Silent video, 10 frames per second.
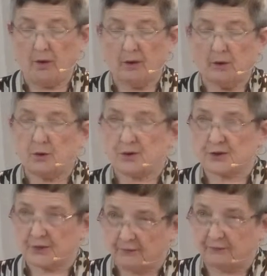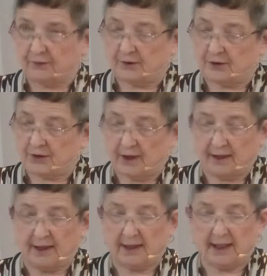who suffered
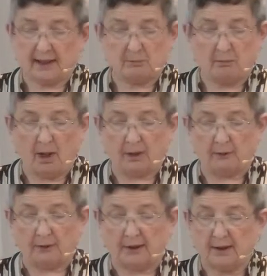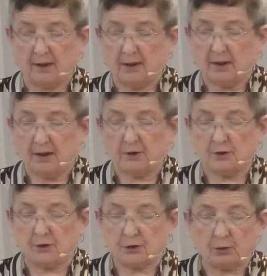shunning and mockery
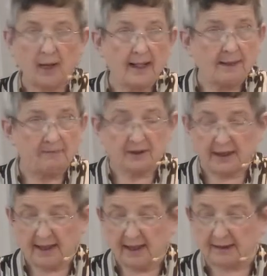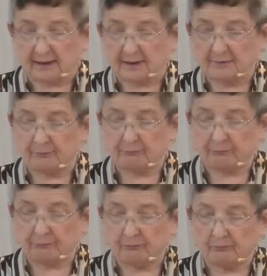to triumph in the end,
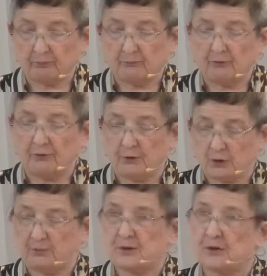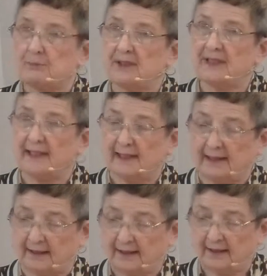forms the
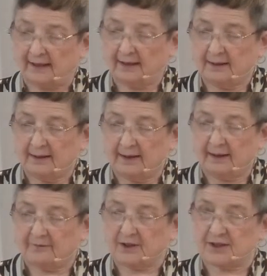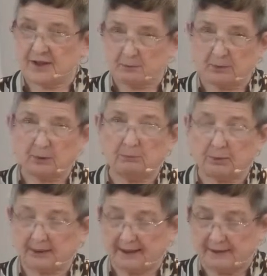beginning of a deeper
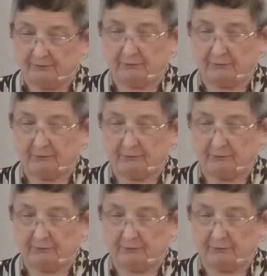belief